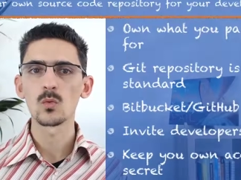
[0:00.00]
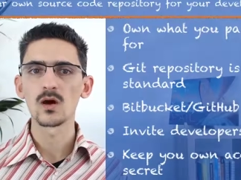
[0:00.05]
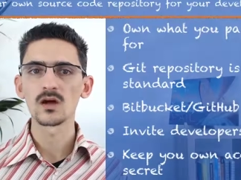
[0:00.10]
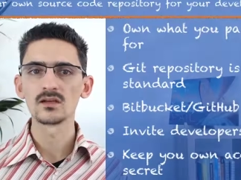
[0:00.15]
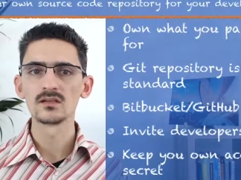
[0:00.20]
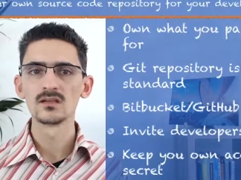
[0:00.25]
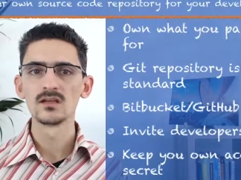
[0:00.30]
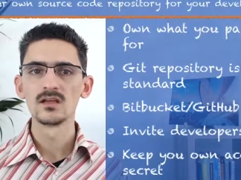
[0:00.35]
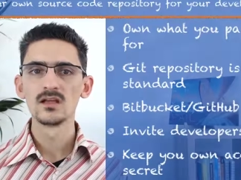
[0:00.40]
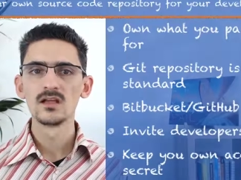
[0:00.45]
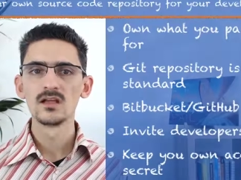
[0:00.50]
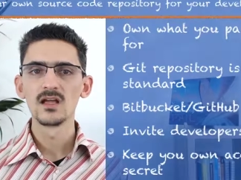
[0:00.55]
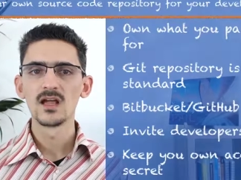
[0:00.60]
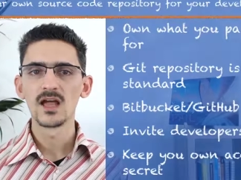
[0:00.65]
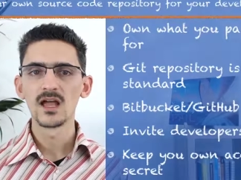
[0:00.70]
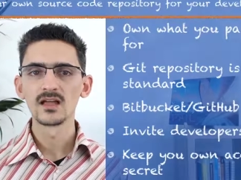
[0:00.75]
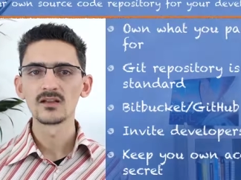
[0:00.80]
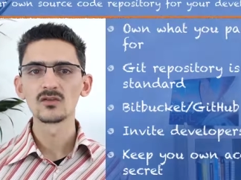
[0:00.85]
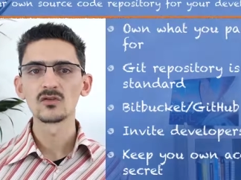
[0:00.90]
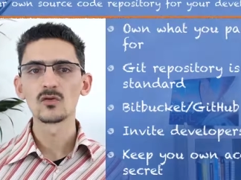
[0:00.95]
one
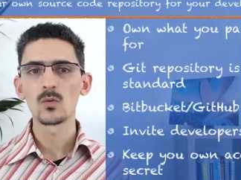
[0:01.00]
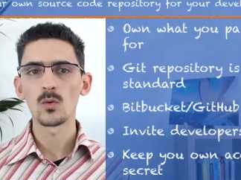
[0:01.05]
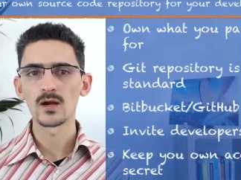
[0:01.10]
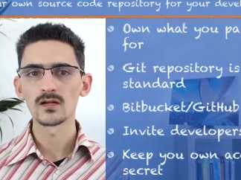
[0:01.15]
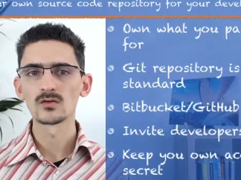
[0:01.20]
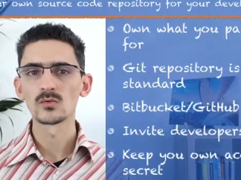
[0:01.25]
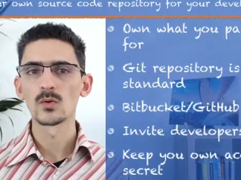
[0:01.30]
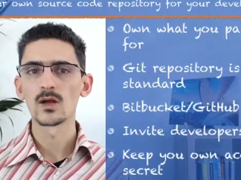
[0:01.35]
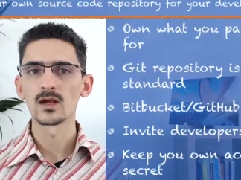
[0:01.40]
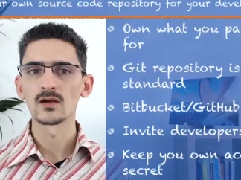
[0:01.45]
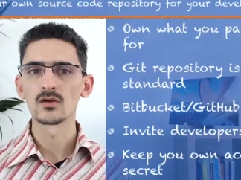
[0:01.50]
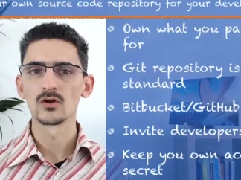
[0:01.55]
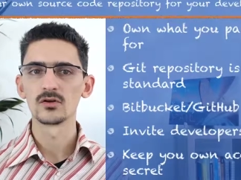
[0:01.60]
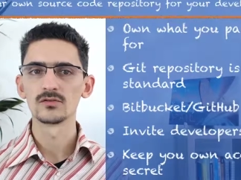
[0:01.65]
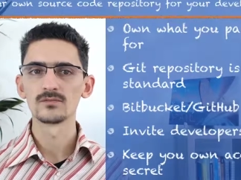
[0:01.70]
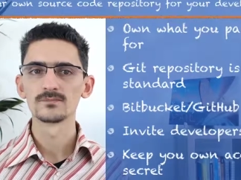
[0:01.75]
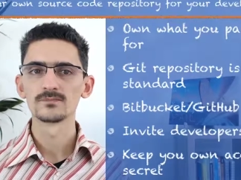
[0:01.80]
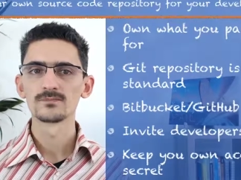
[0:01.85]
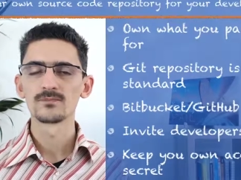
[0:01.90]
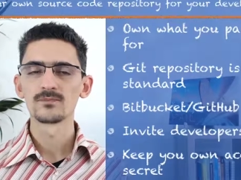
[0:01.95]
and quite well
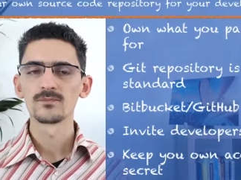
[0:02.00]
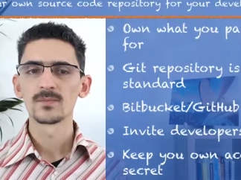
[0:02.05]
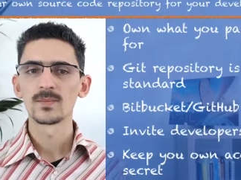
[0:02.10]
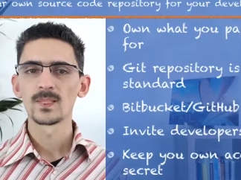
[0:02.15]
known.